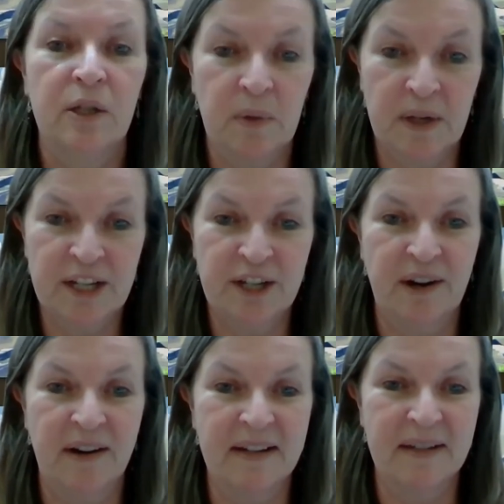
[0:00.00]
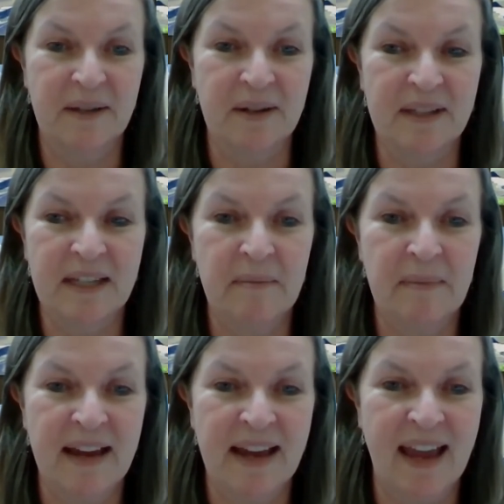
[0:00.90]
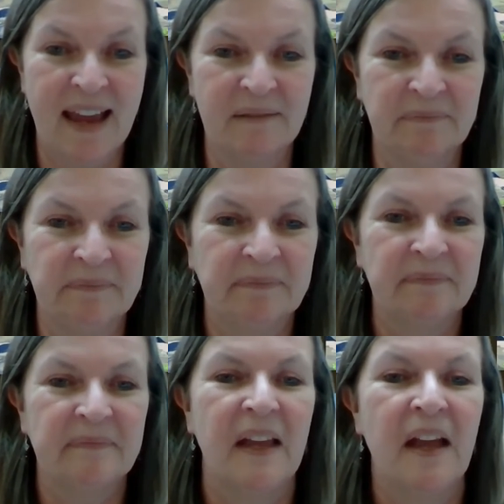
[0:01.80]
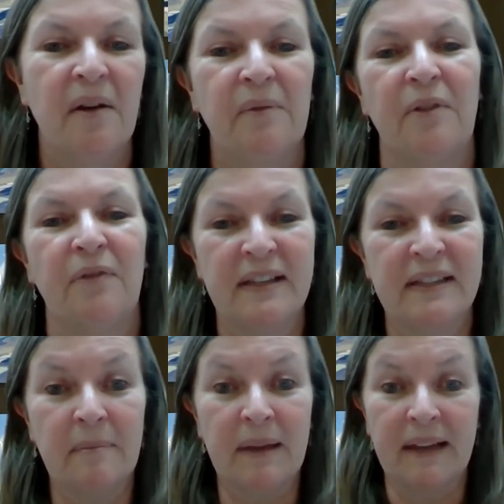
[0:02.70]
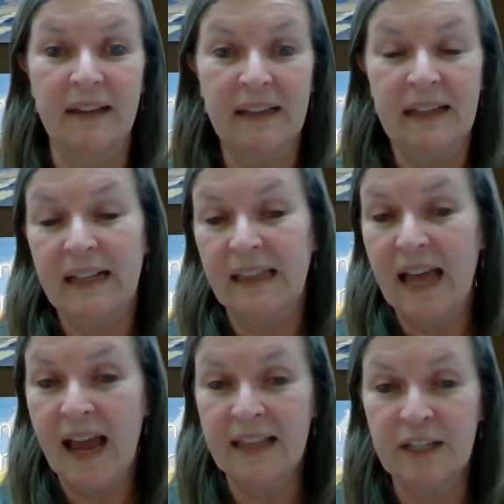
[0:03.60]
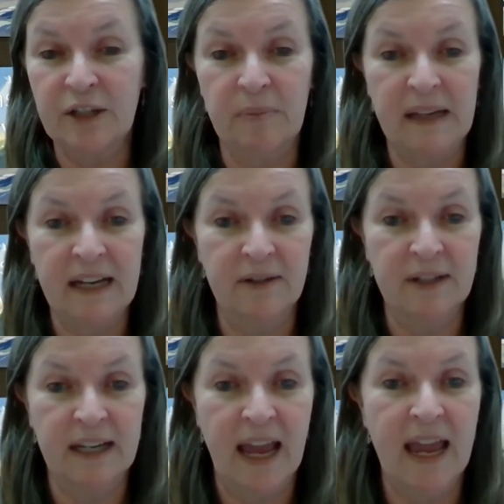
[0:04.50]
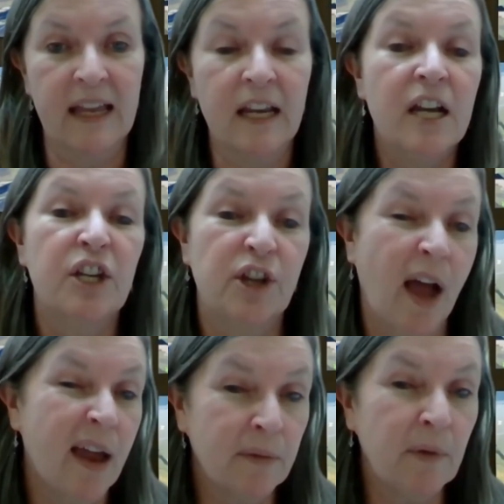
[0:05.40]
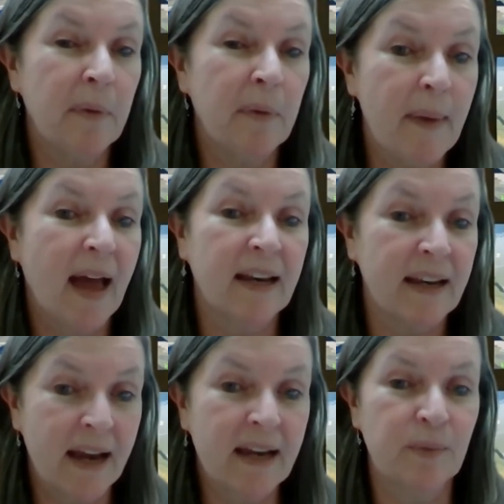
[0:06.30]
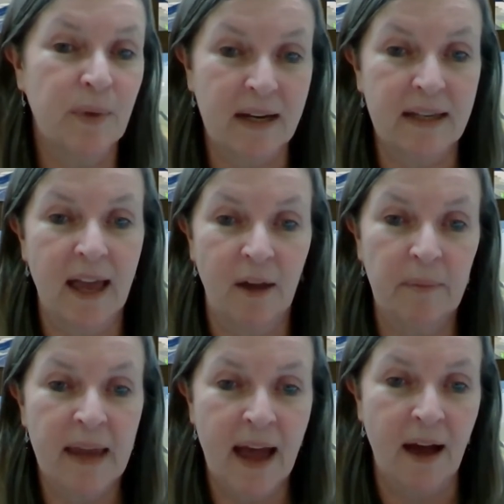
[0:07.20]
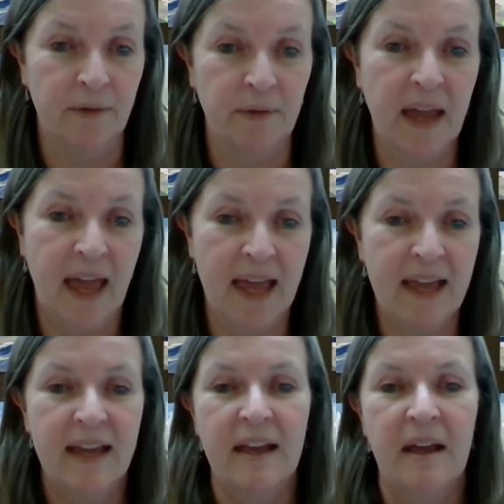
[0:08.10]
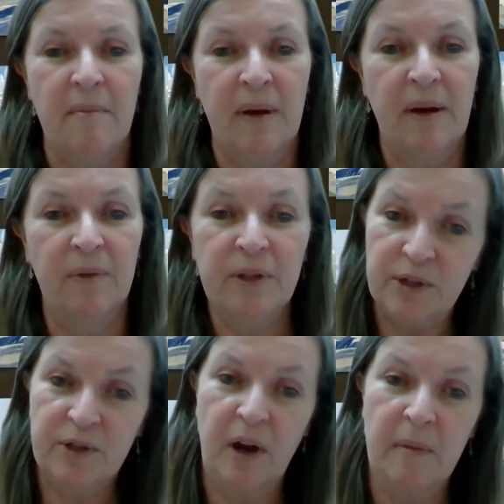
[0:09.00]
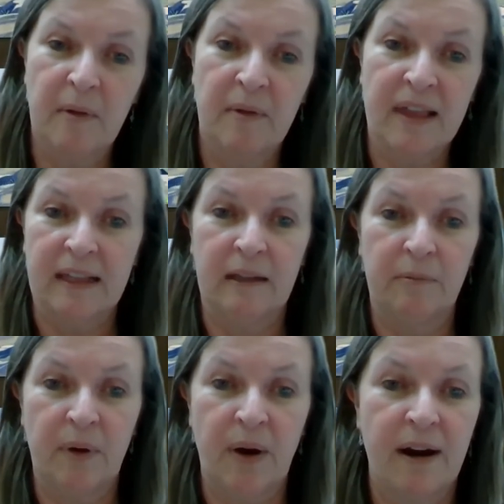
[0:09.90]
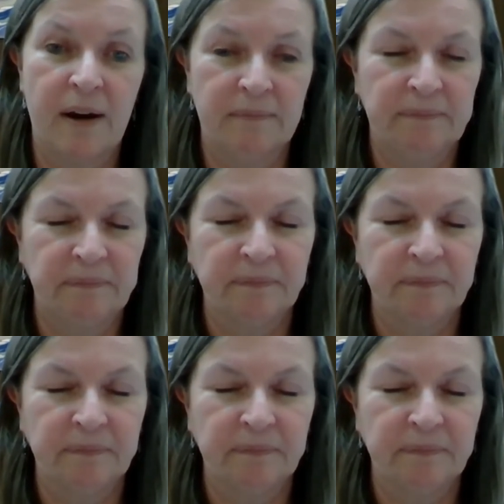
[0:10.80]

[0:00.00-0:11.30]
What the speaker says: screen sharing so you can see me again. Well, friends, I've been glad that you've been here today, and Shauna will be back next week to help me out, okay? But would you join me with a little prayer?